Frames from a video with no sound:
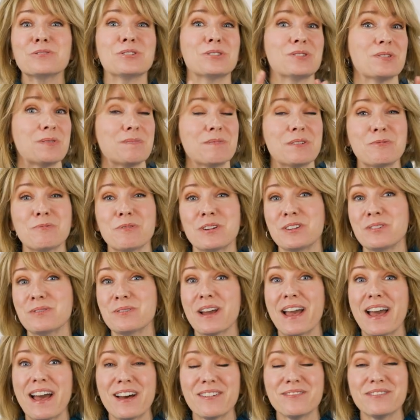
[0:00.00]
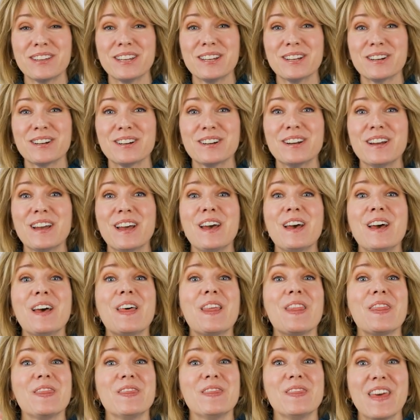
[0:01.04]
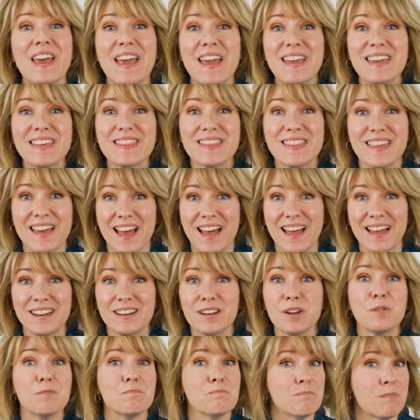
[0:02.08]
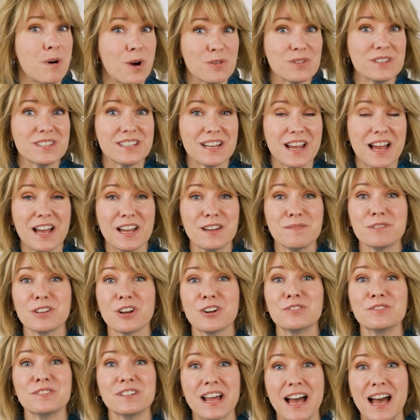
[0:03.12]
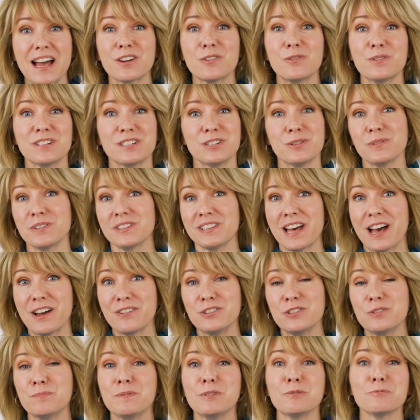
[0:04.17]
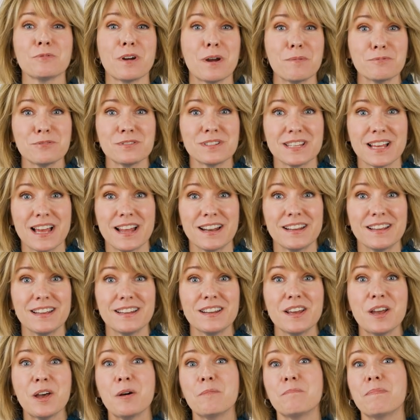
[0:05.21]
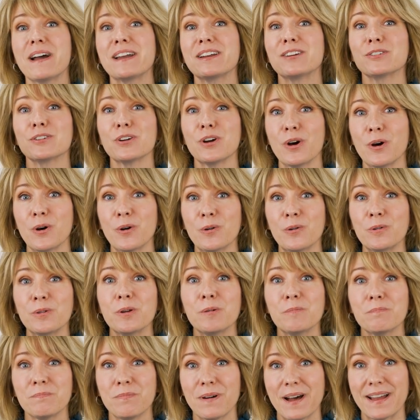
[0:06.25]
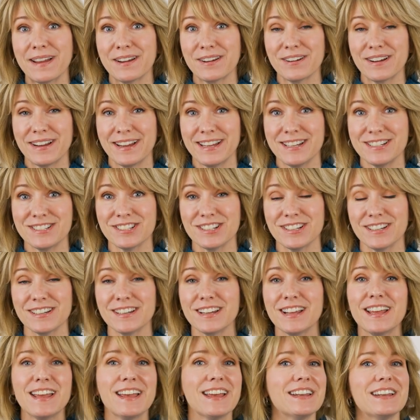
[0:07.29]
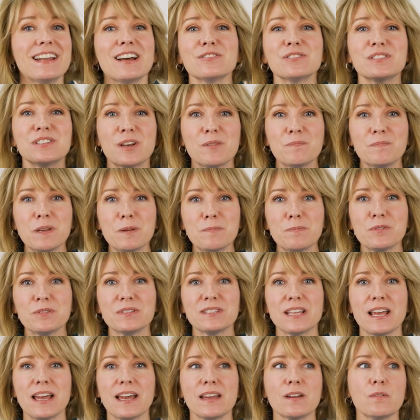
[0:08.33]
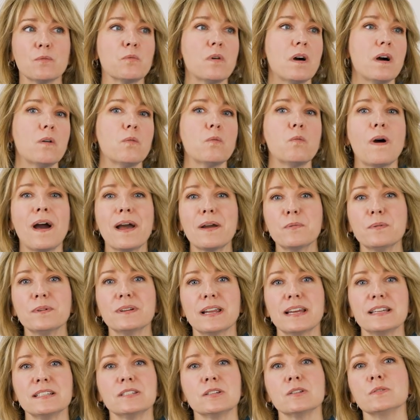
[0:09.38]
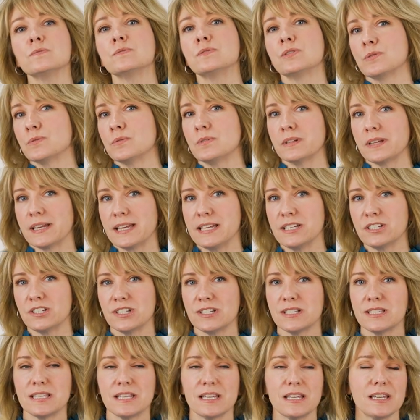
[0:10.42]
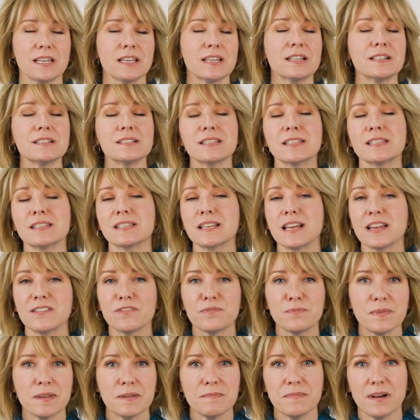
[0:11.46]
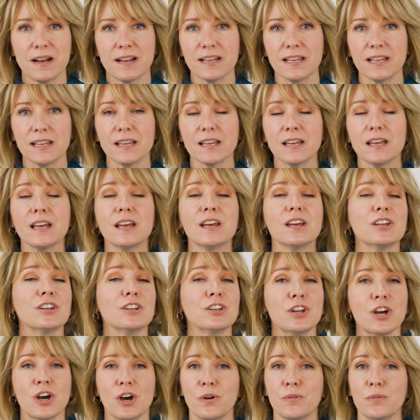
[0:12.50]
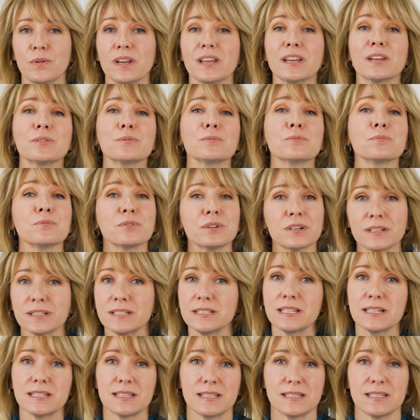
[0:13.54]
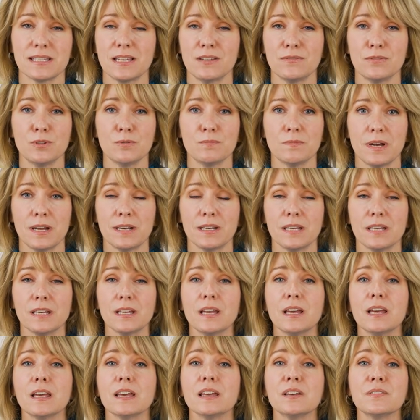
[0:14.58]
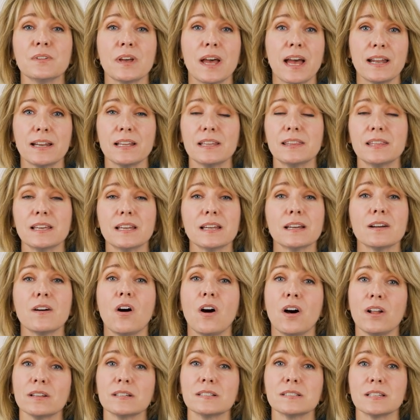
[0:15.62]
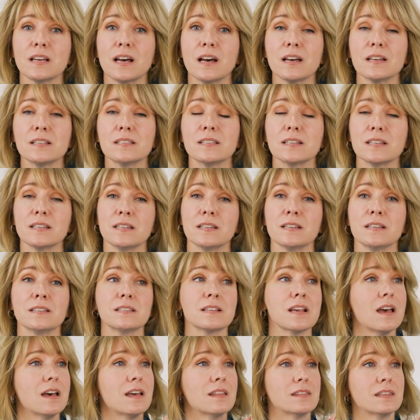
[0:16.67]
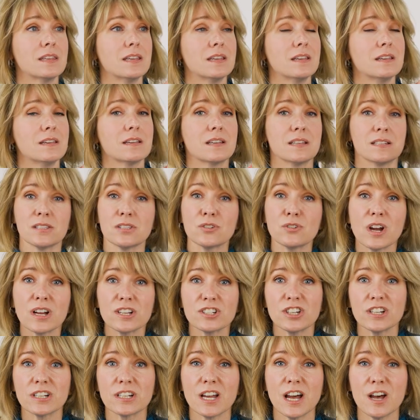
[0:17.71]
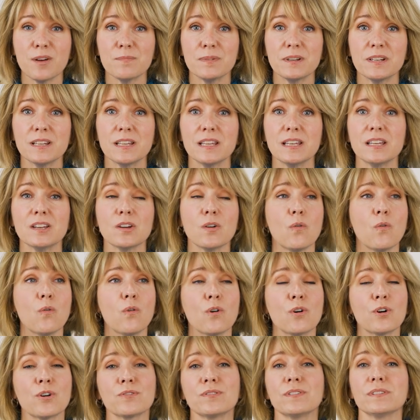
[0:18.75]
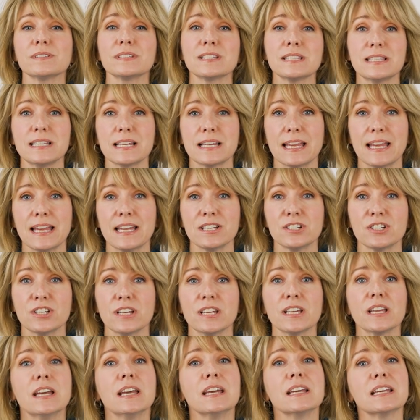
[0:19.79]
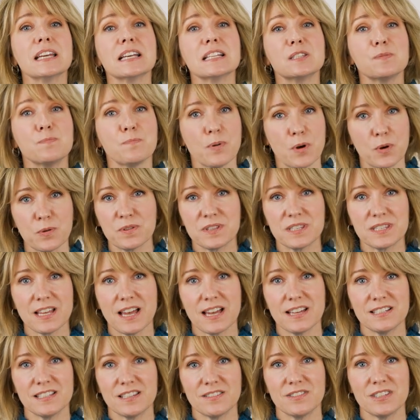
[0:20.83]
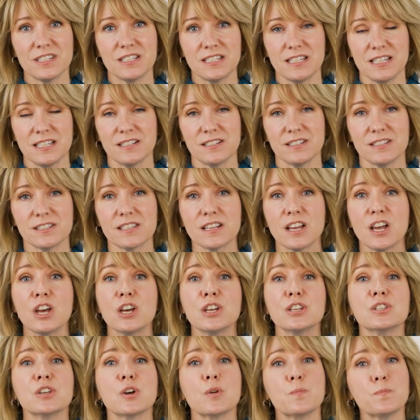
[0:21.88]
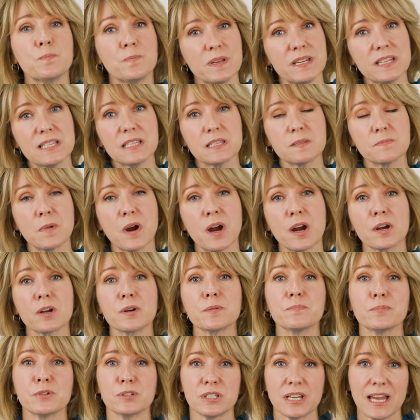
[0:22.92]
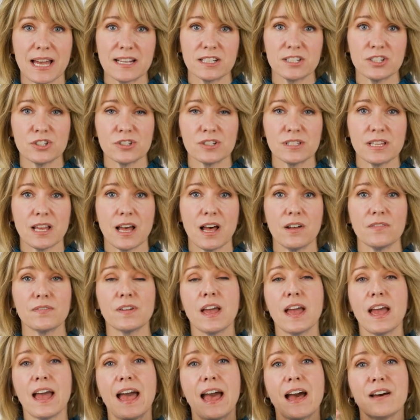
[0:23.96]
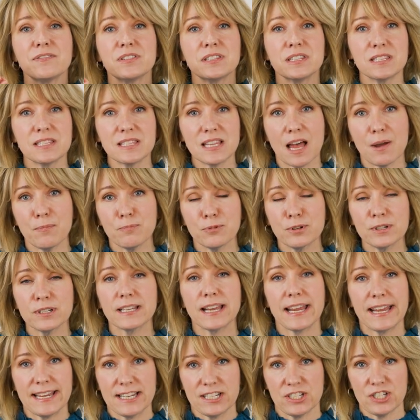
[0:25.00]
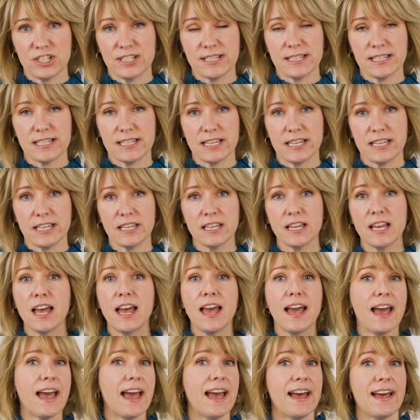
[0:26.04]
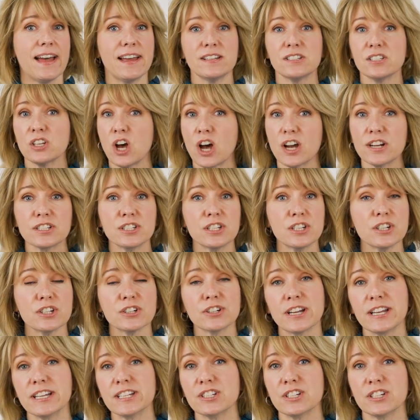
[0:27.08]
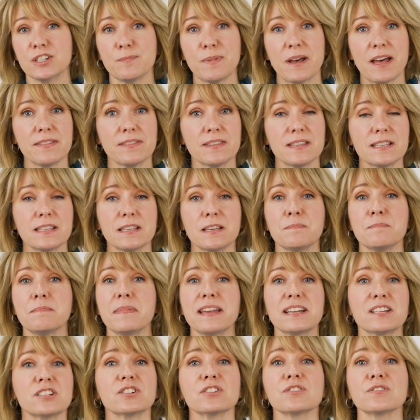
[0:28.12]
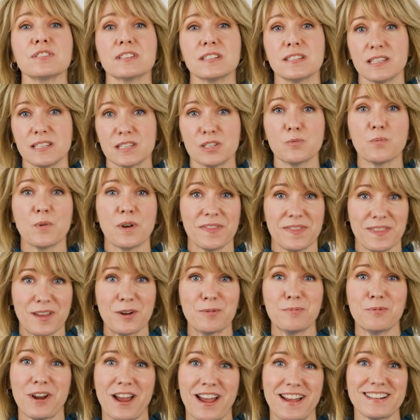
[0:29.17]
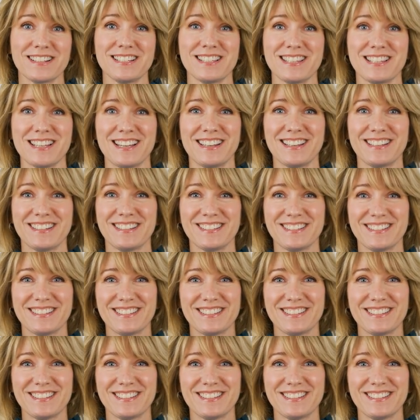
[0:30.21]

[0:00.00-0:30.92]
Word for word: Show me what you have here. They then most times are not going to allow you to be represented by your own buyer agent. Now, some people say, well, why wouldn't I do dual agency? It'll save me money. No, it really doesn't save you money. If anything, all it does is the construction company or the listing agent gets both sides of the deals. So be smart, protect yourself, have separate agency, and talk to your agent about this and make sure this is what they're practicing.